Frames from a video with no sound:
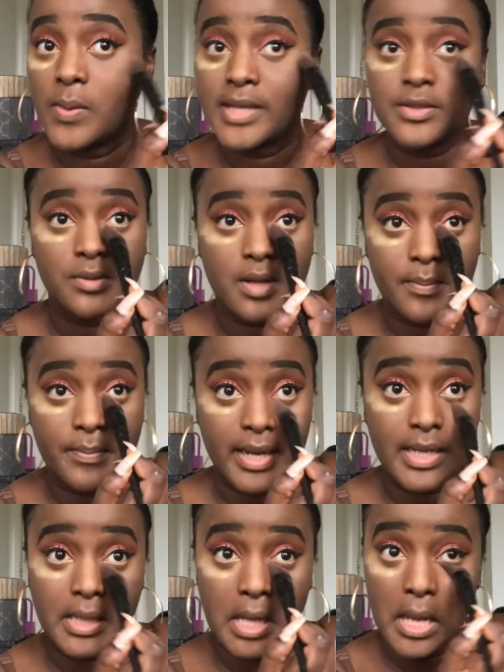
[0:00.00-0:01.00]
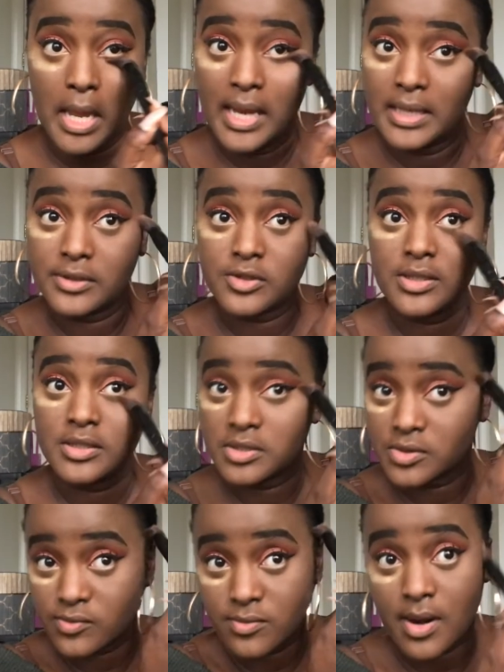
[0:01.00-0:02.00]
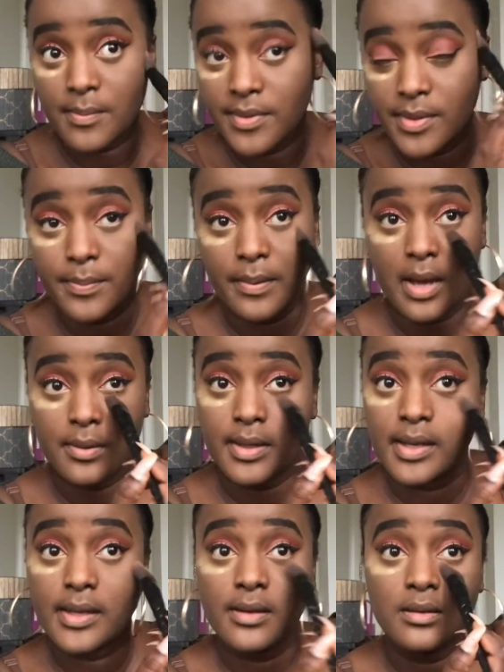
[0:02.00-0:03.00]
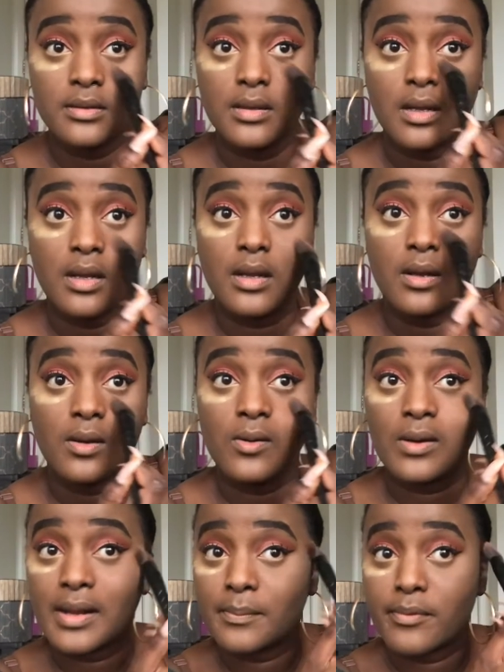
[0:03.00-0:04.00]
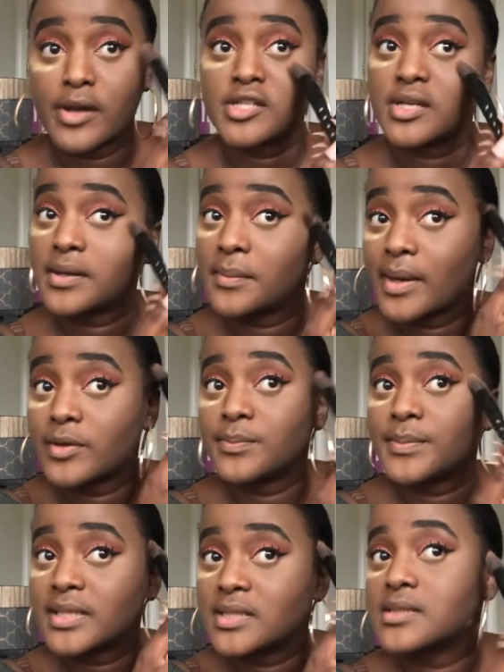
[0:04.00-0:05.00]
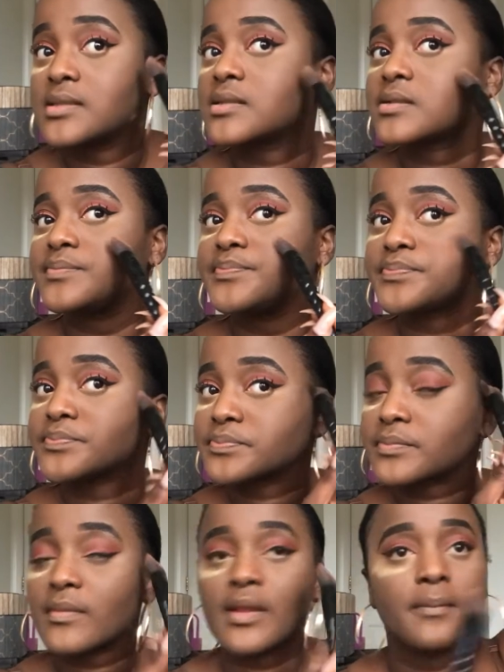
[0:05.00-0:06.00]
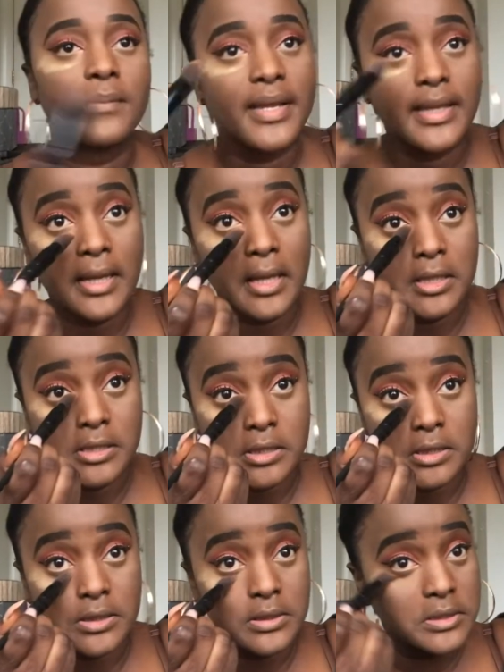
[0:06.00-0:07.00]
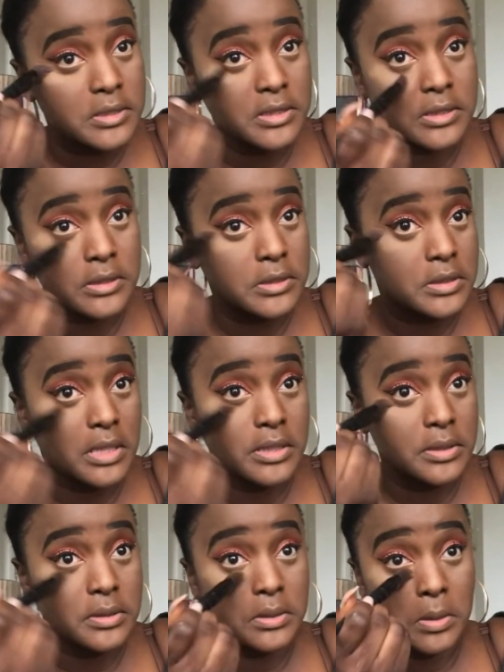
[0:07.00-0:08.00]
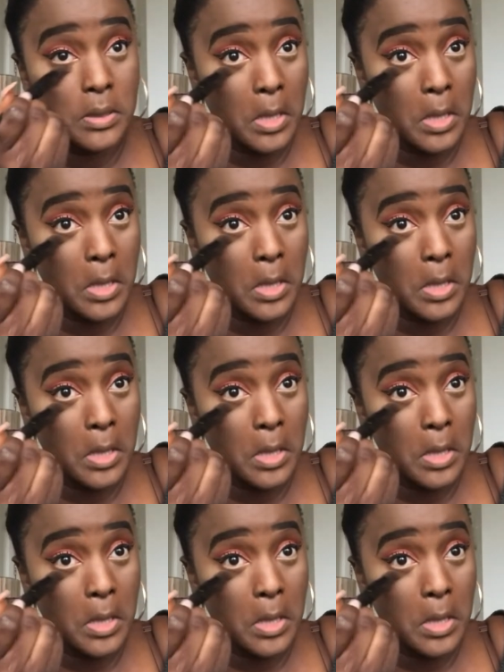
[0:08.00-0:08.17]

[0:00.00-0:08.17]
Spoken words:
I do not bake. I literally just rub the powder in or like brush it about because baking is just, I don't know,